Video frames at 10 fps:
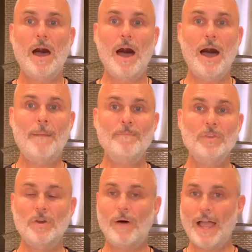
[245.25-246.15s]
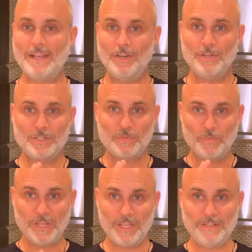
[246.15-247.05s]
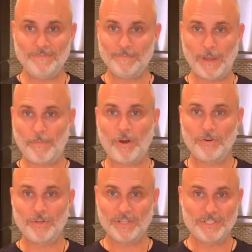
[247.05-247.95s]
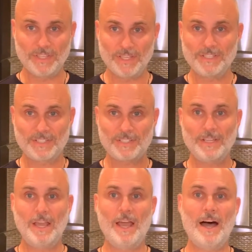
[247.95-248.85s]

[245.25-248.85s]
Um, you know, I noticed when my partner does this,